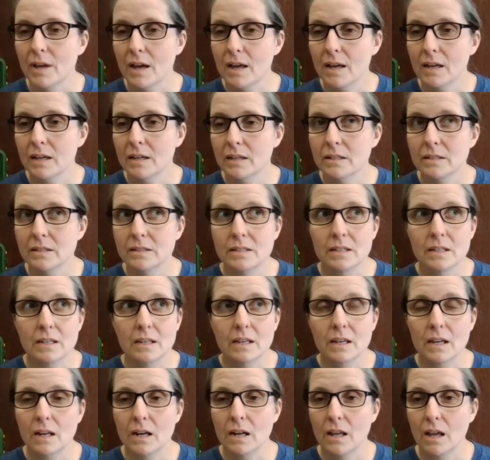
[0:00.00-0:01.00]
not
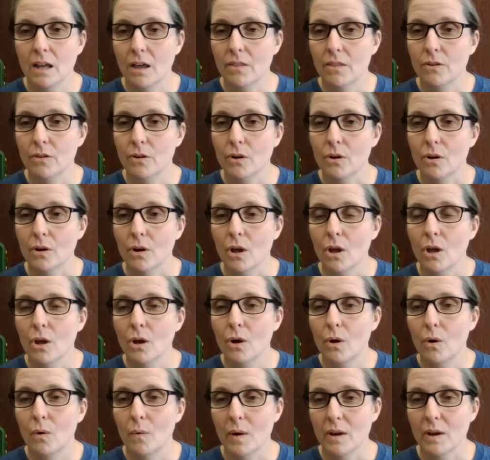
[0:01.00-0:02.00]
seeing any other
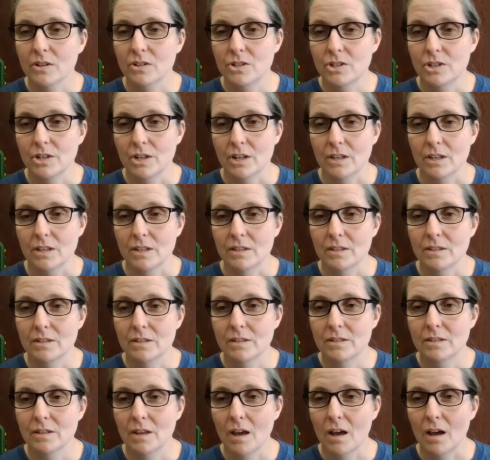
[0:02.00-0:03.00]

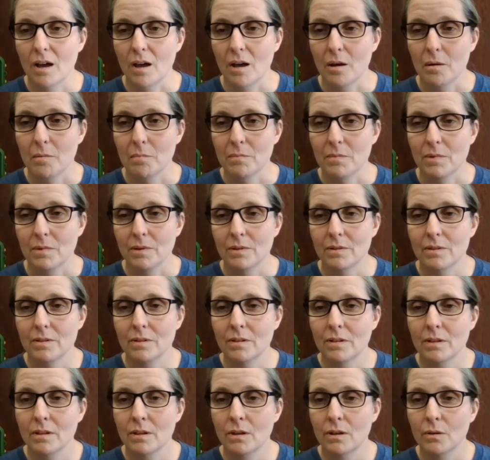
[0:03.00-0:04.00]
questions.
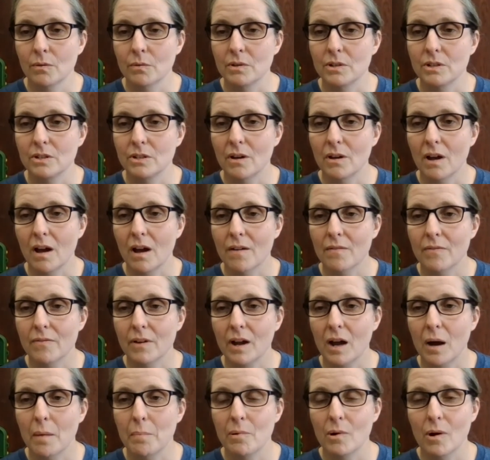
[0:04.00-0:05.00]
We do have a
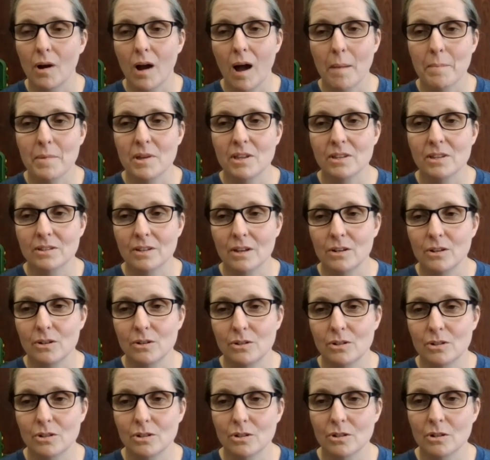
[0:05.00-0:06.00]
couple comments on
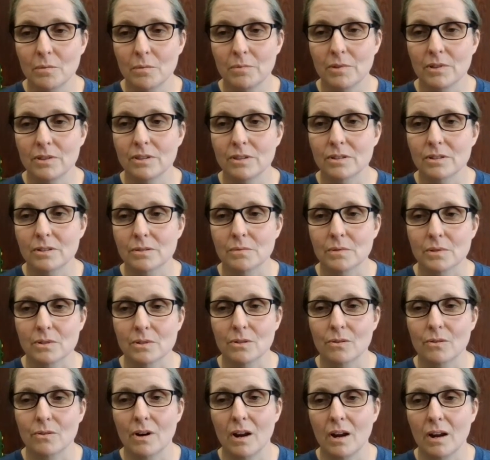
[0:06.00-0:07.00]
YouTube that this
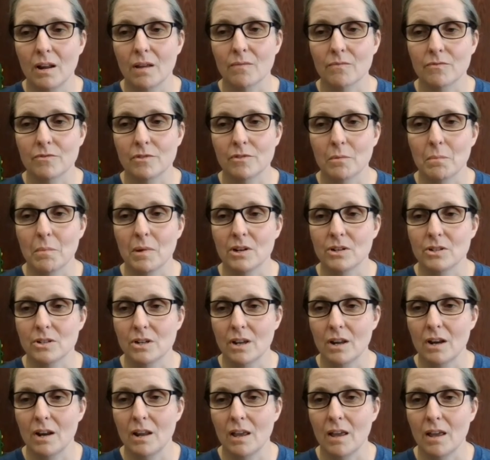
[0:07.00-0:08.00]
was great
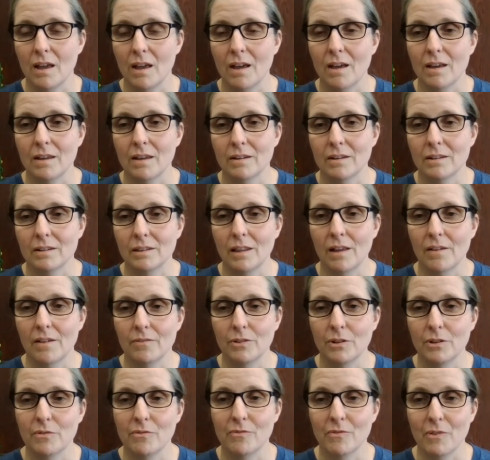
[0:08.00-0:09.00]
information and
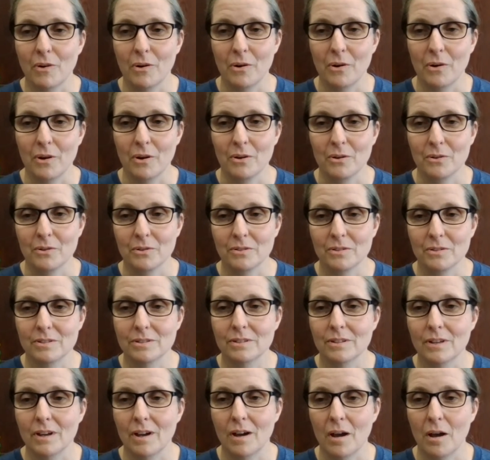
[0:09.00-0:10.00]
lovely
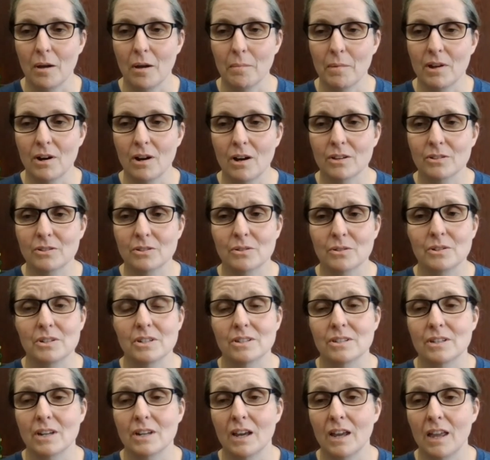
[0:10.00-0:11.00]
photos. And also
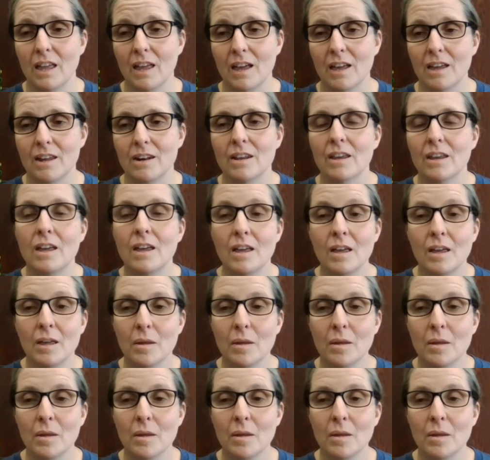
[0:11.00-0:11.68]
just, again,